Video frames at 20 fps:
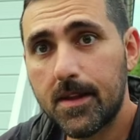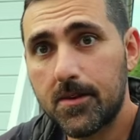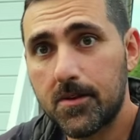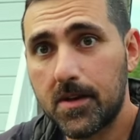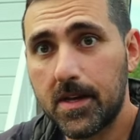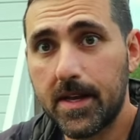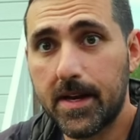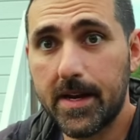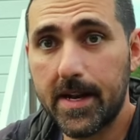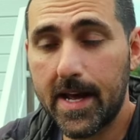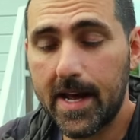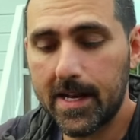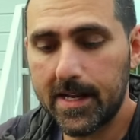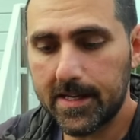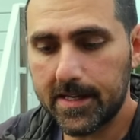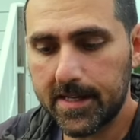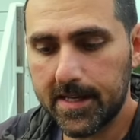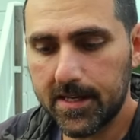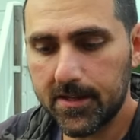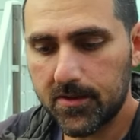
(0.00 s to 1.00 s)
then you get an
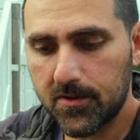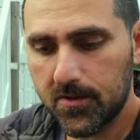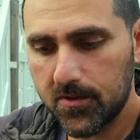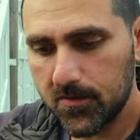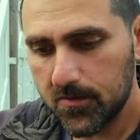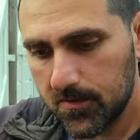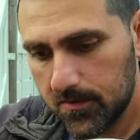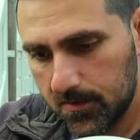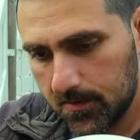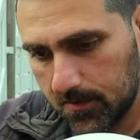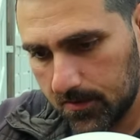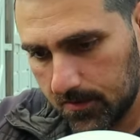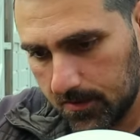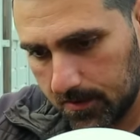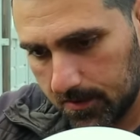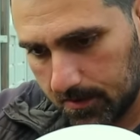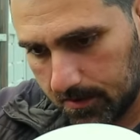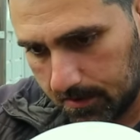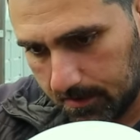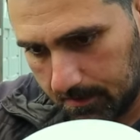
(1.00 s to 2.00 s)
Allen key to use. So you
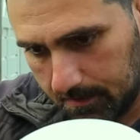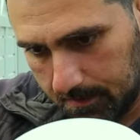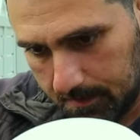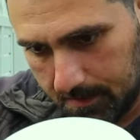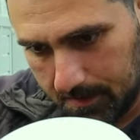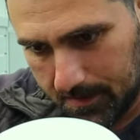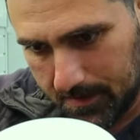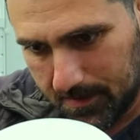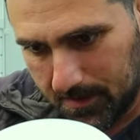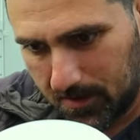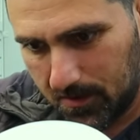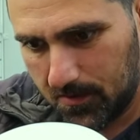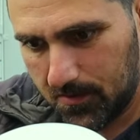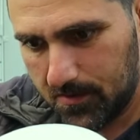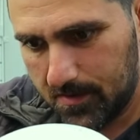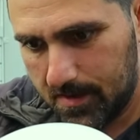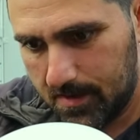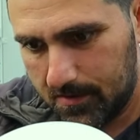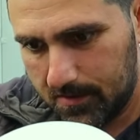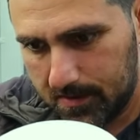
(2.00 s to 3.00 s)
just
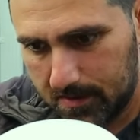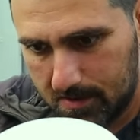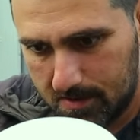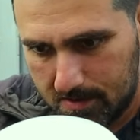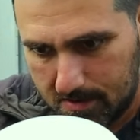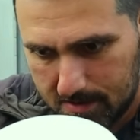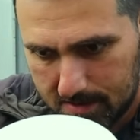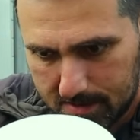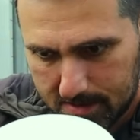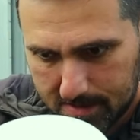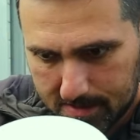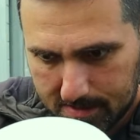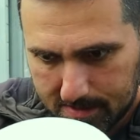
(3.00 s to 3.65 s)
screw those on.